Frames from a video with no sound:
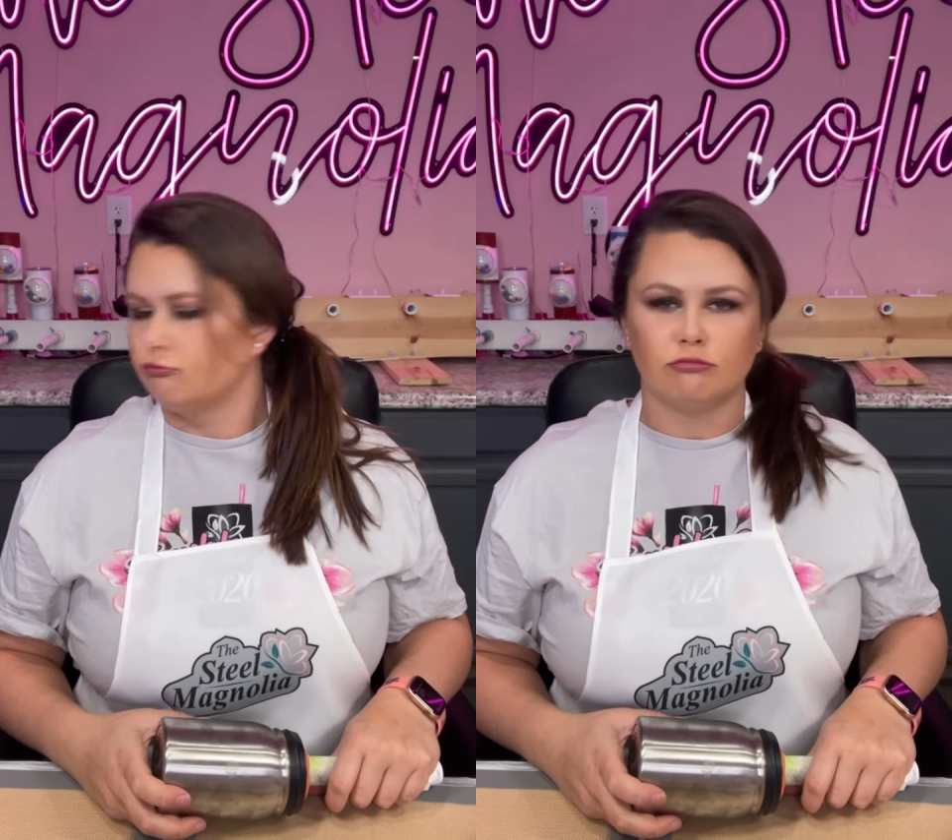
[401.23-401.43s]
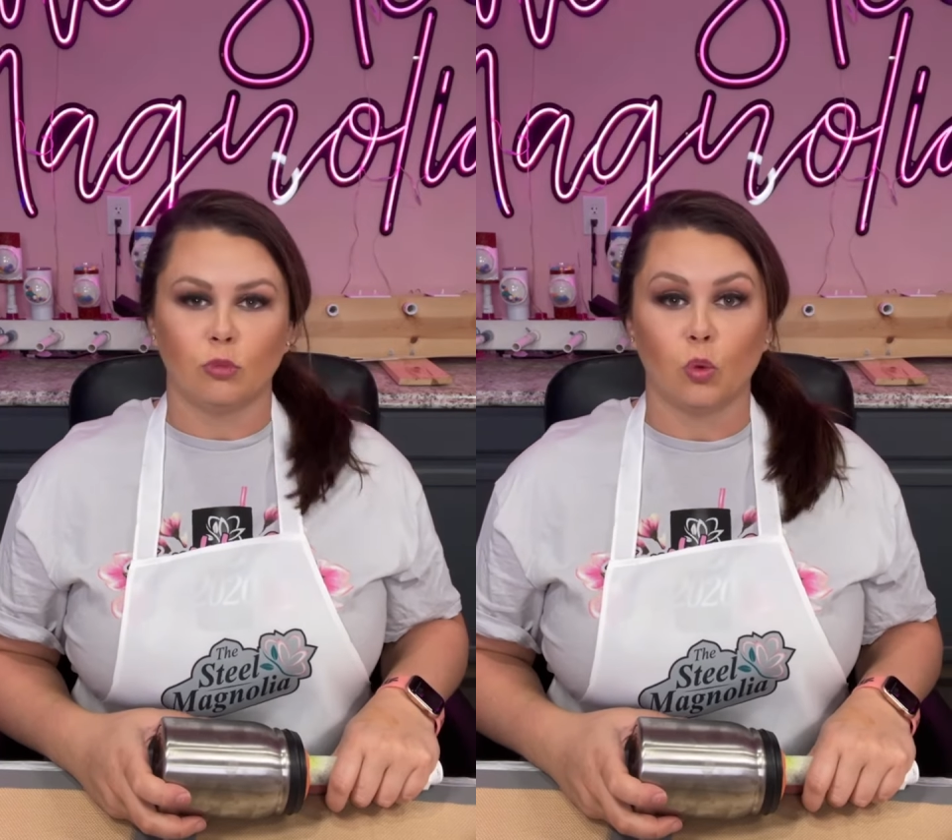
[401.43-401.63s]

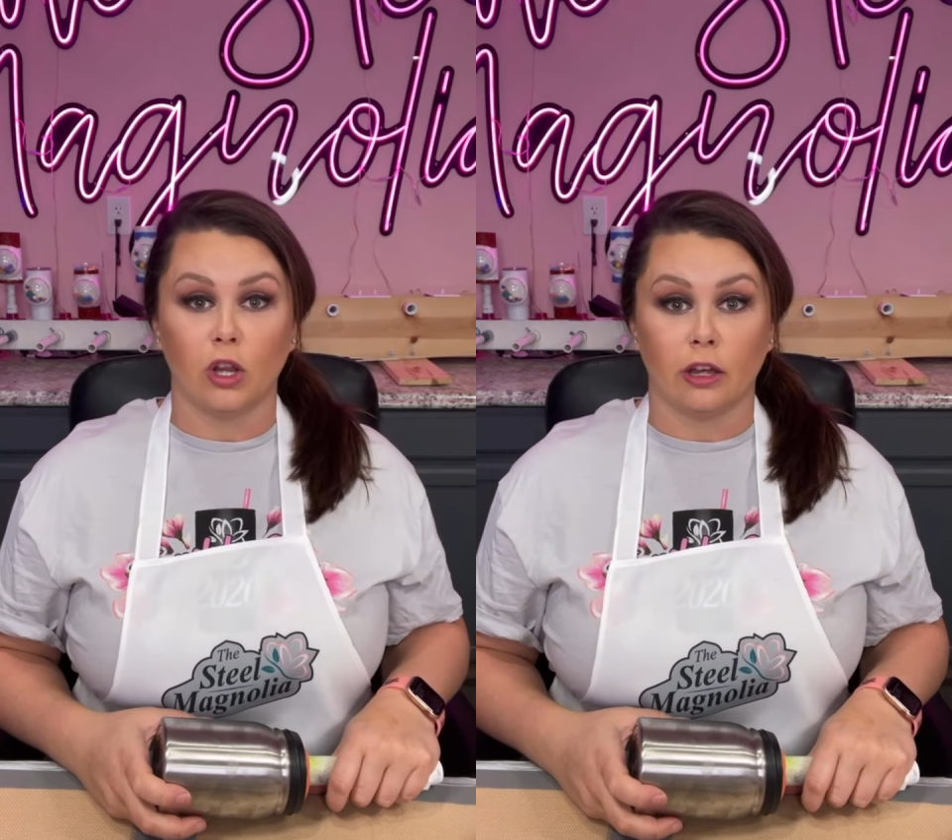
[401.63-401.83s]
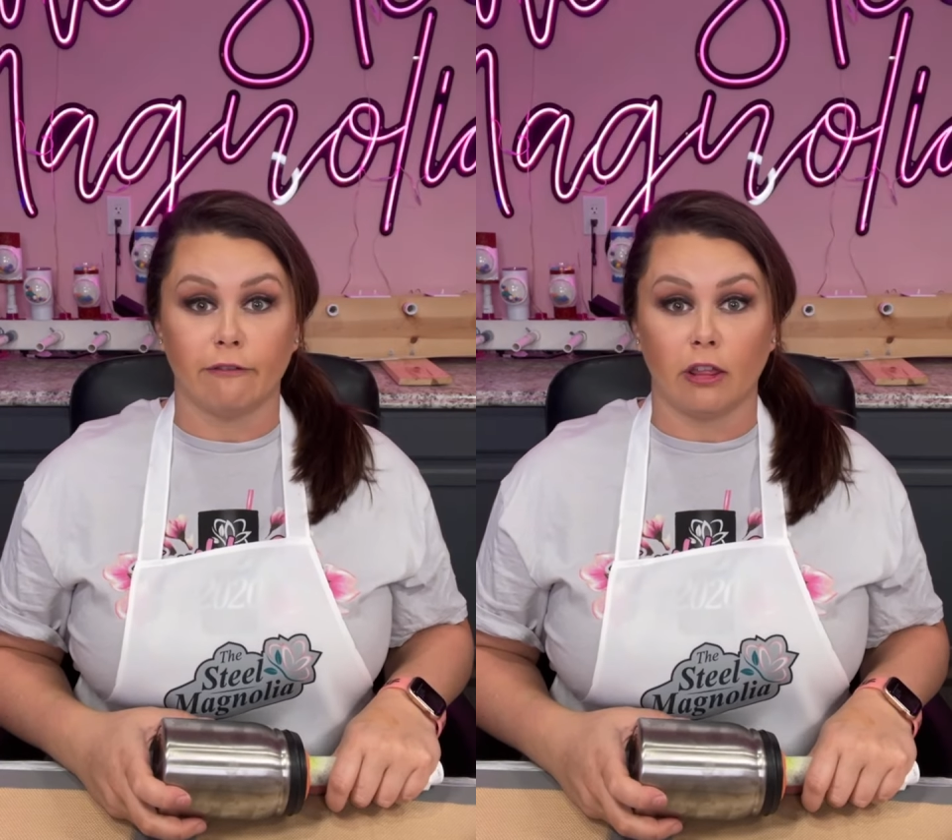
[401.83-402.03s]
We're
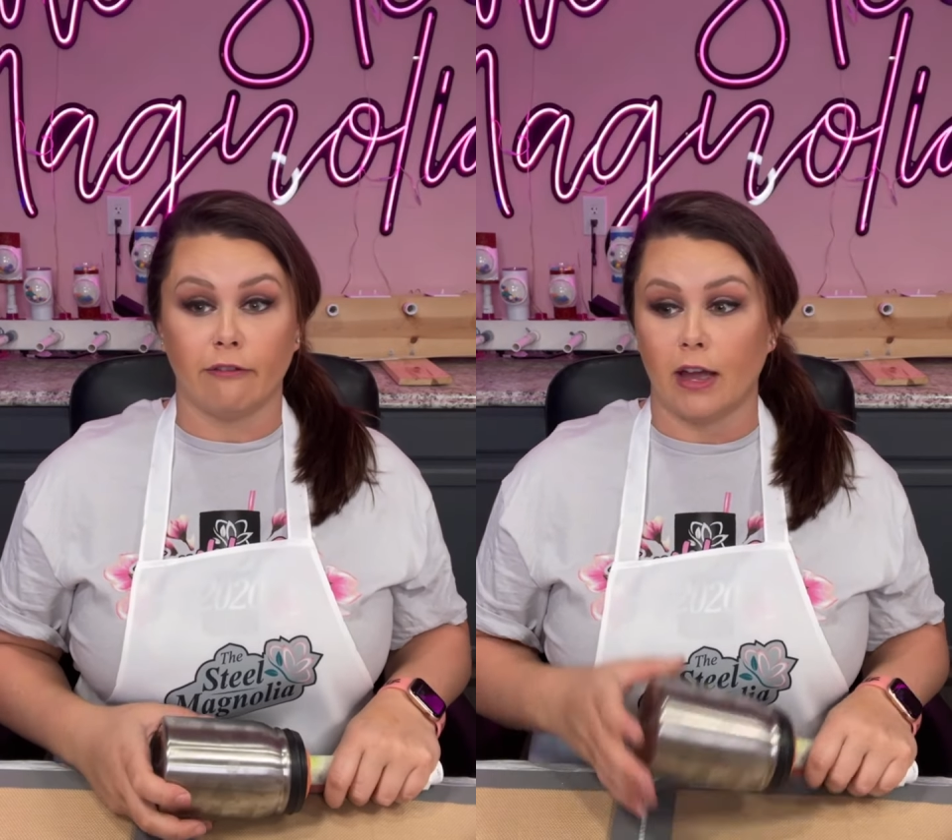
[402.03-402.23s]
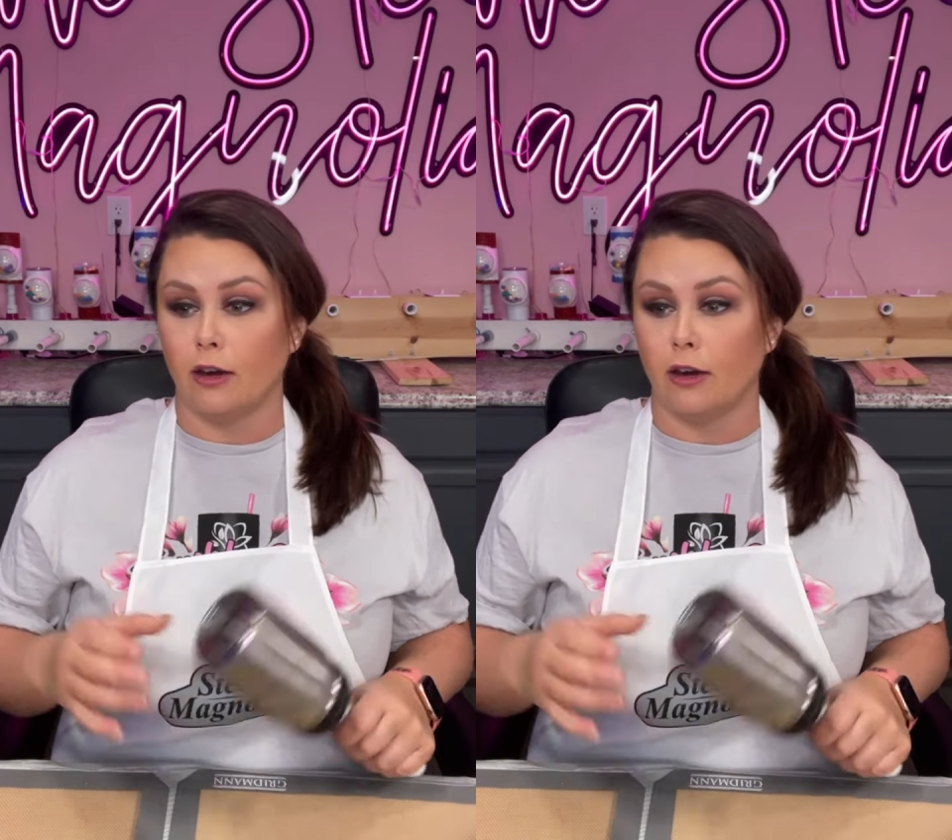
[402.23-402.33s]
looking for the final